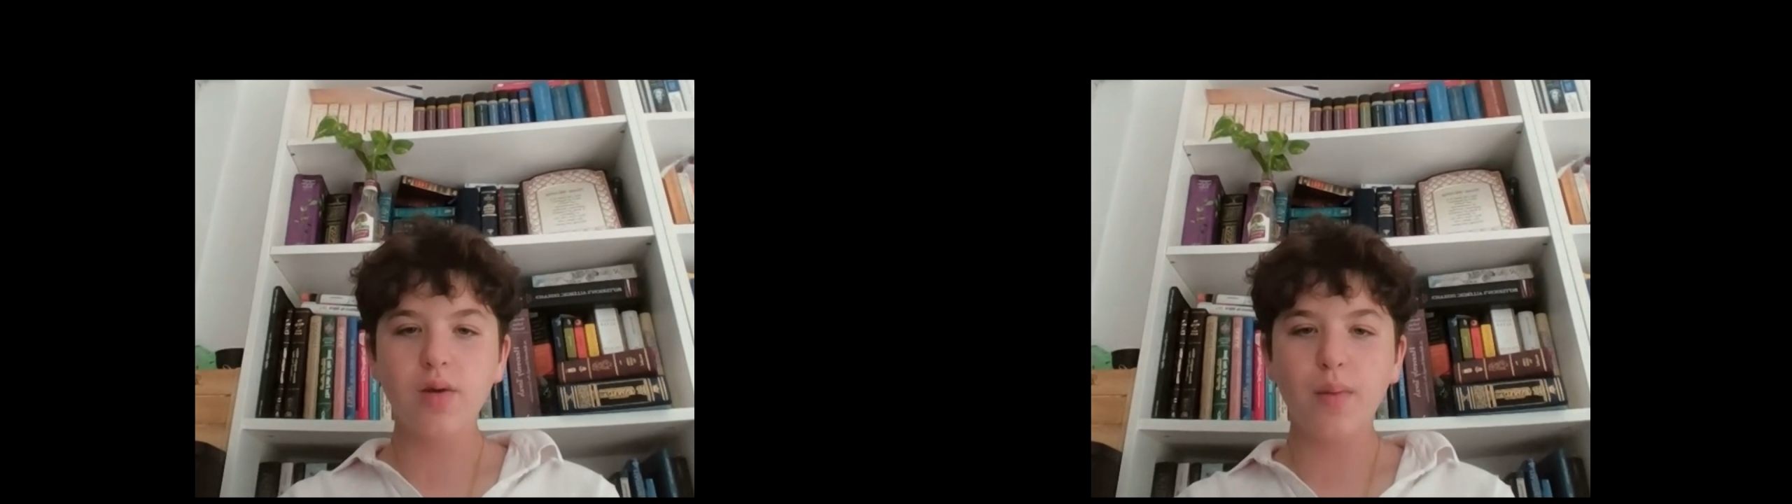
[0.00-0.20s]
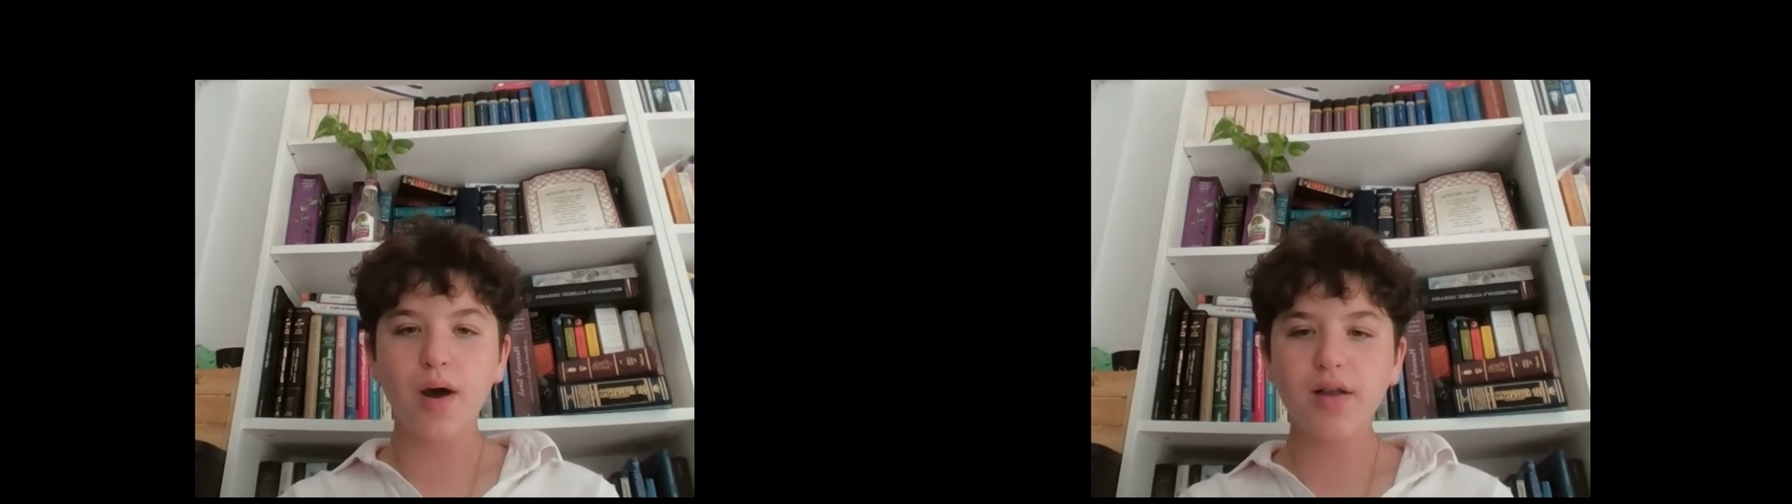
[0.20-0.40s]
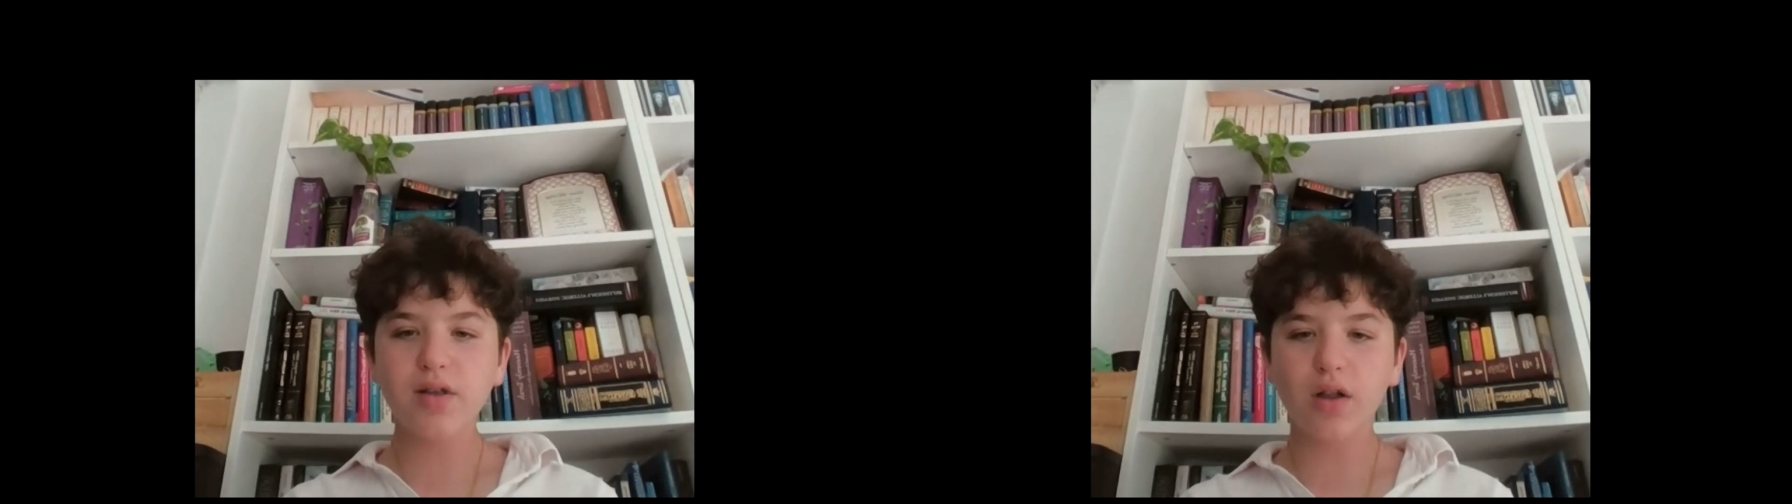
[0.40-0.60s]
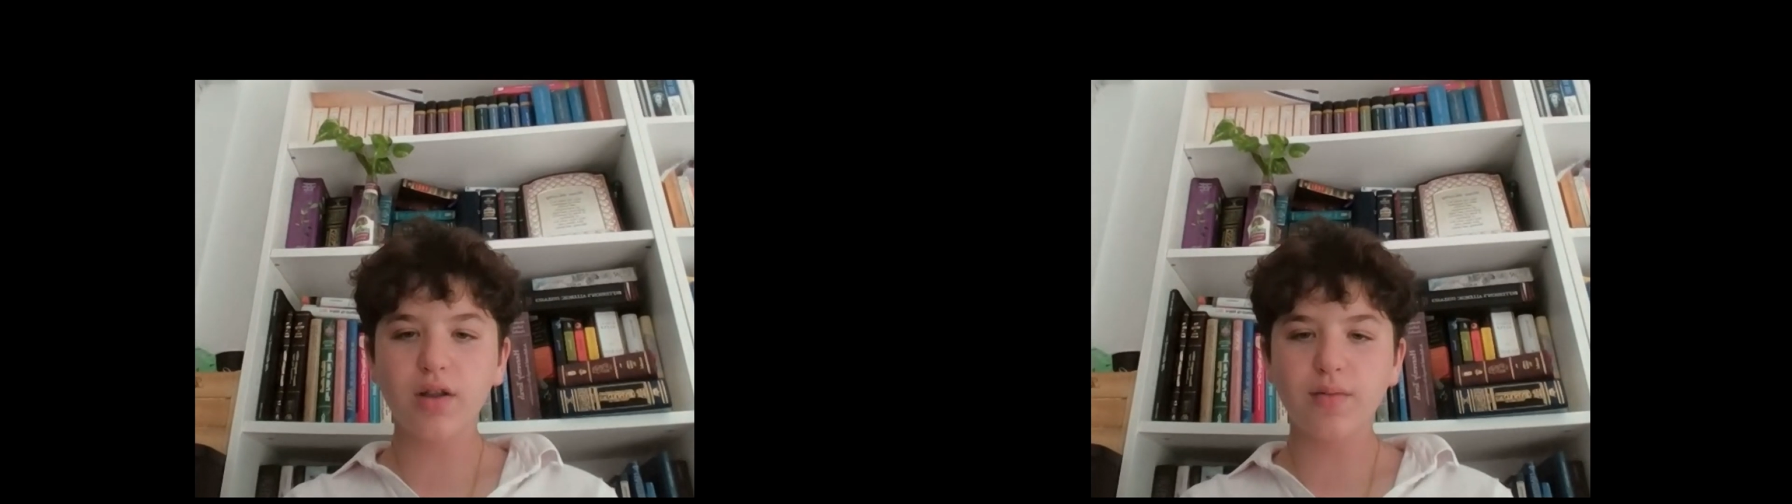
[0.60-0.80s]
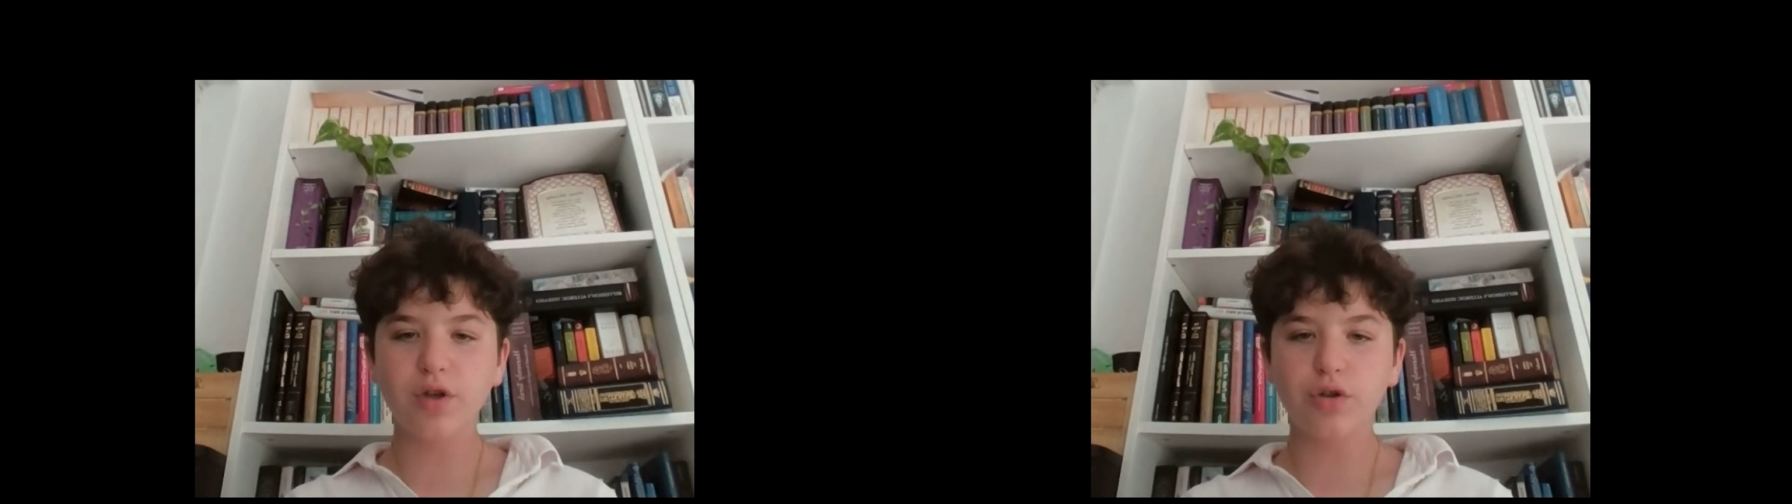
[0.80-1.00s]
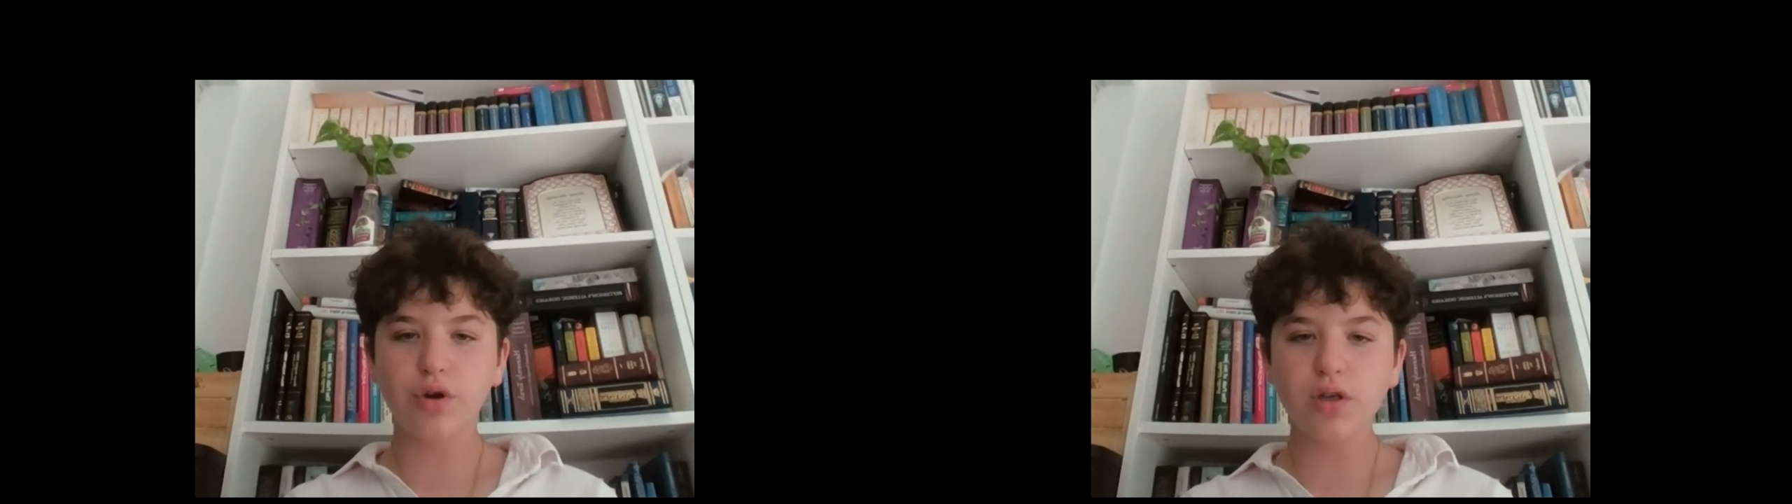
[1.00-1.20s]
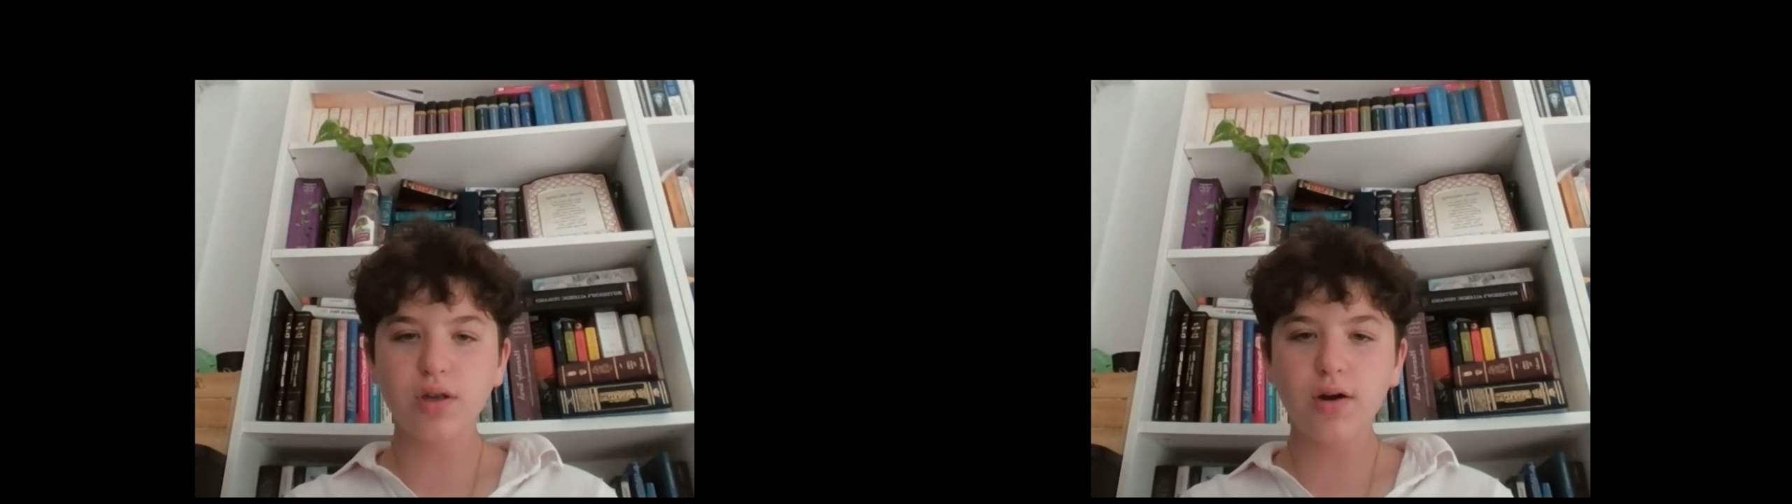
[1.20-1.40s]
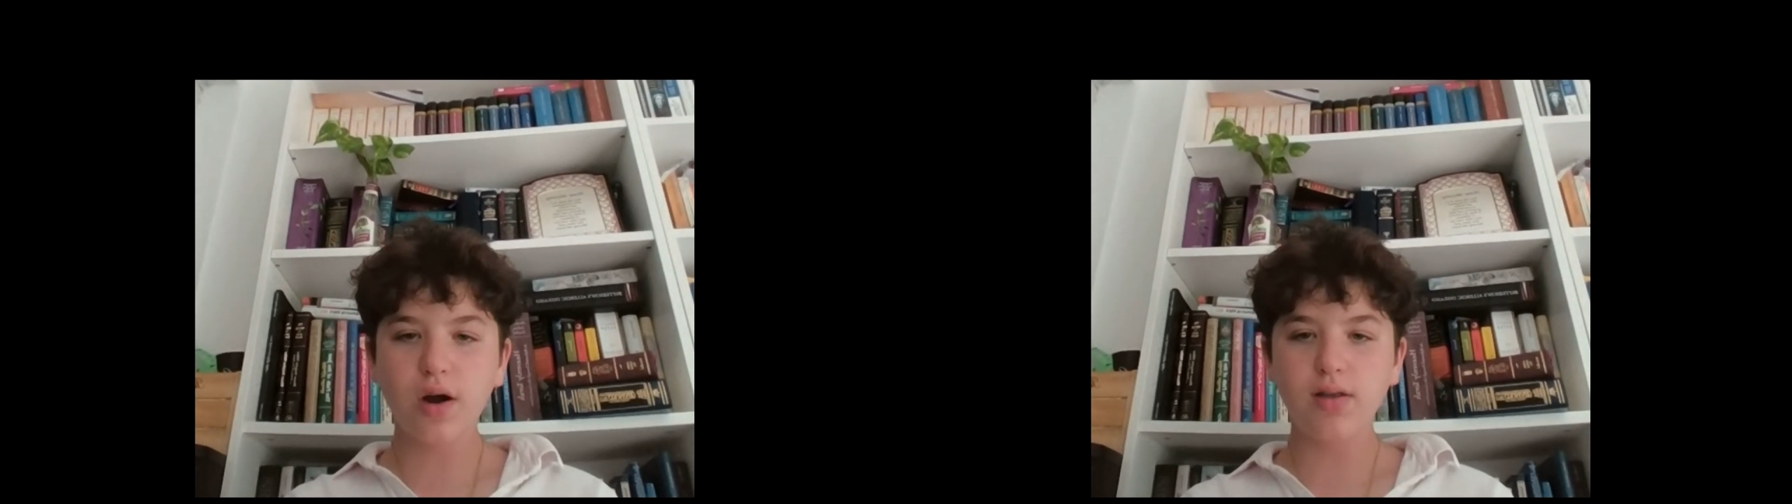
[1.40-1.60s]
The manna taught them to trust
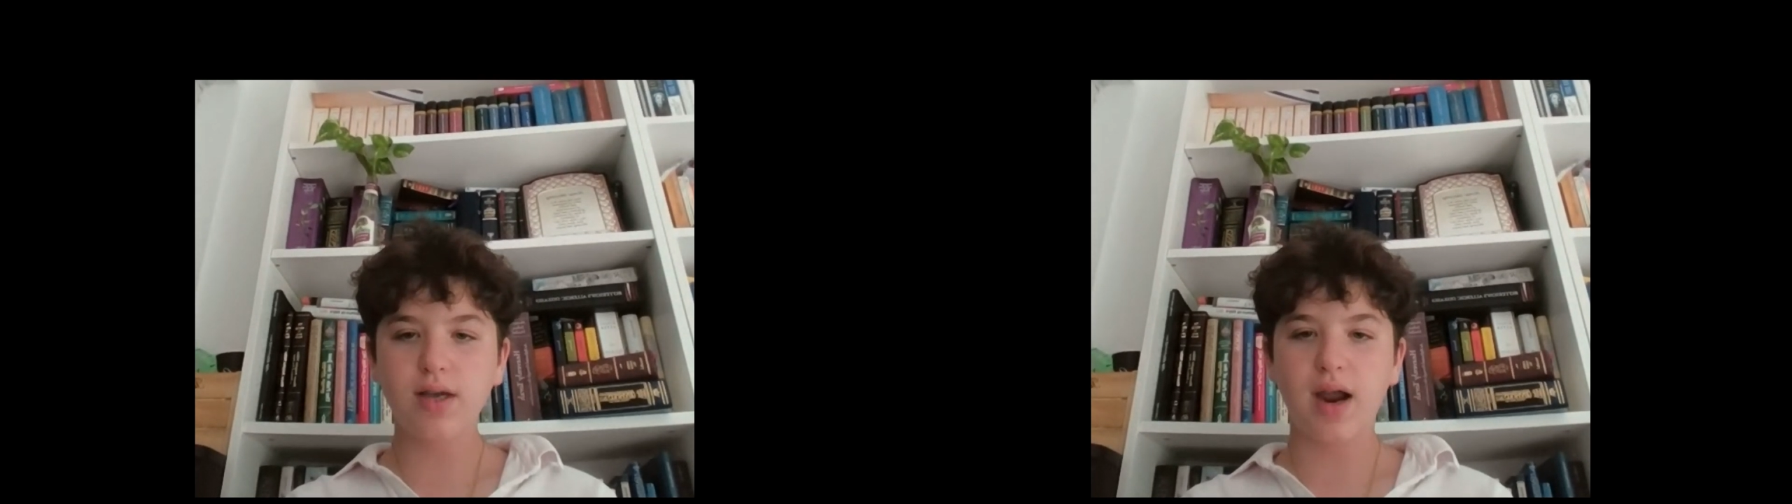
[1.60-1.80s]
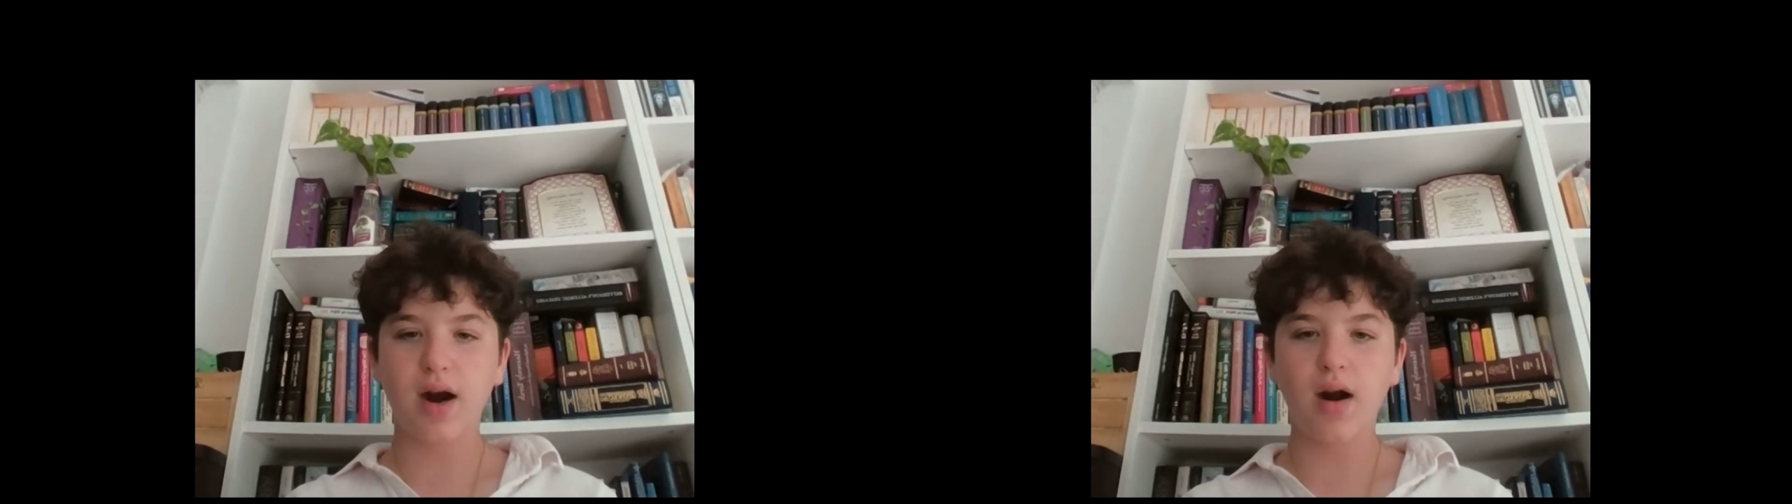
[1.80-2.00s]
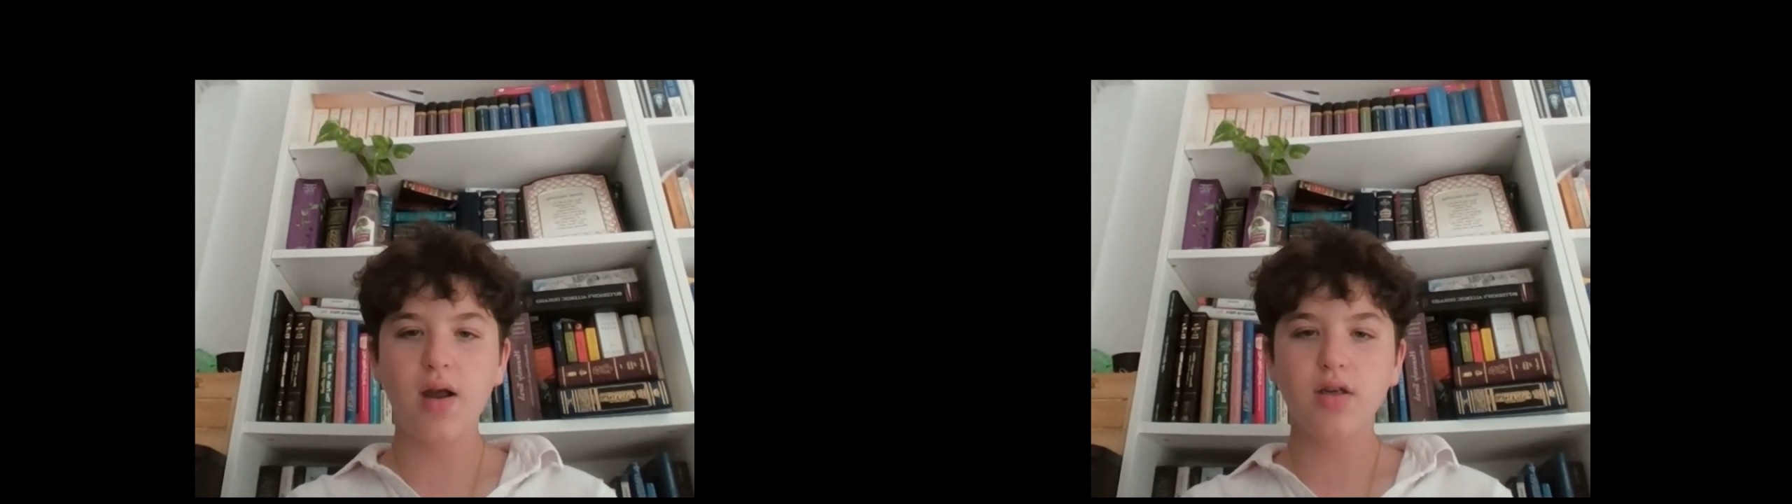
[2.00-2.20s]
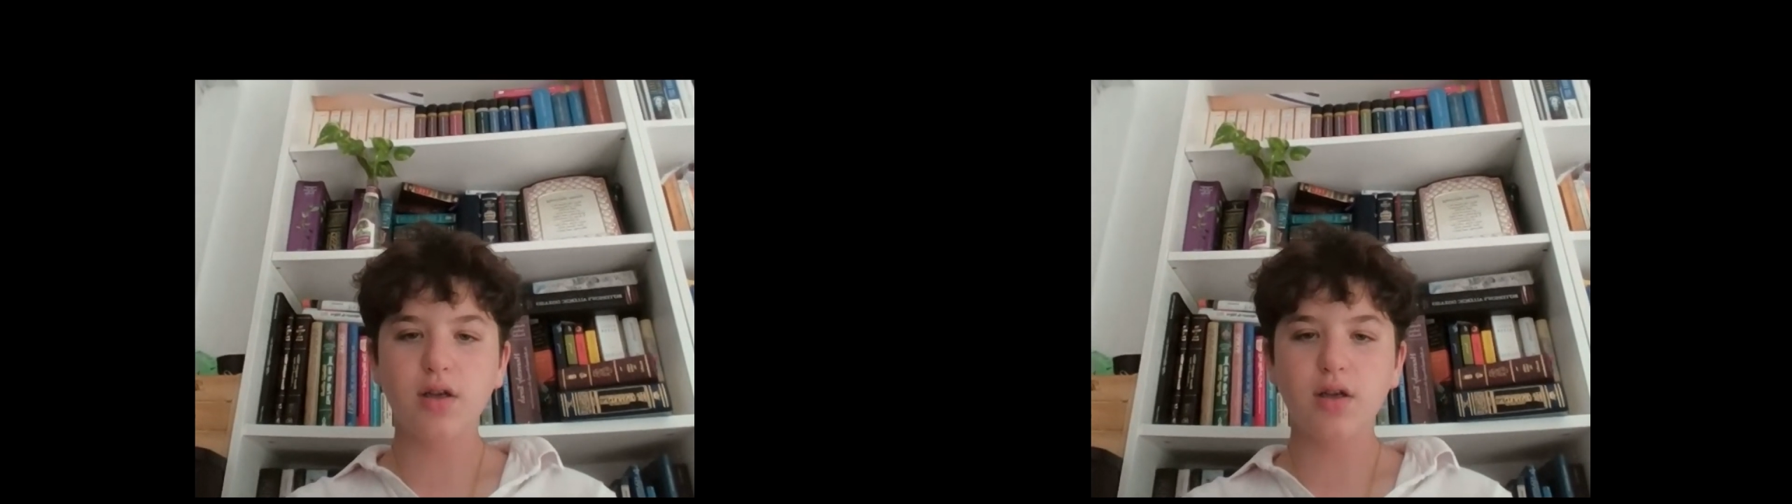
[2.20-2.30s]
in God's care,